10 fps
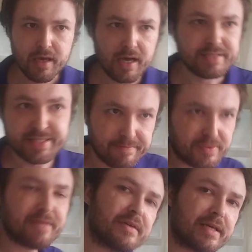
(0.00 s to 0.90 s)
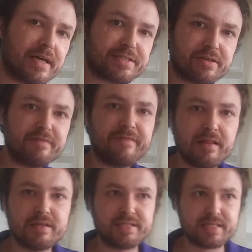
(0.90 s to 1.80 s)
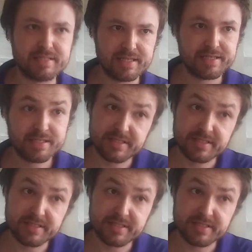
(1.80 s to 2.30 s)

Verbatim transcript: uh, simply because Goodfellas exists.